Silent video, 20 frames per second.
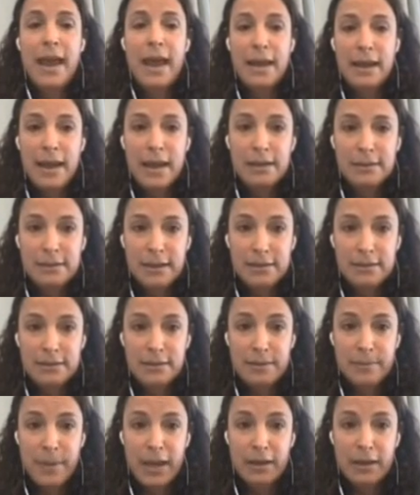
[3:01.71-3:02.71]
they had access
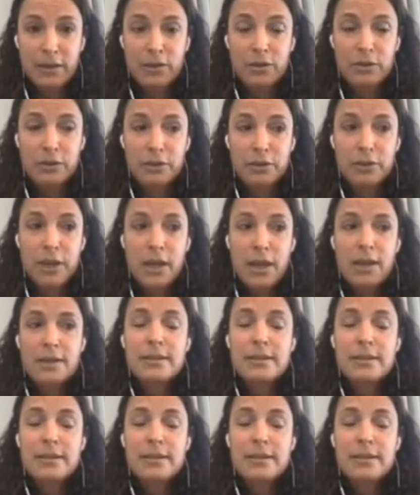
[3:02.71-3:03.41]
to medical,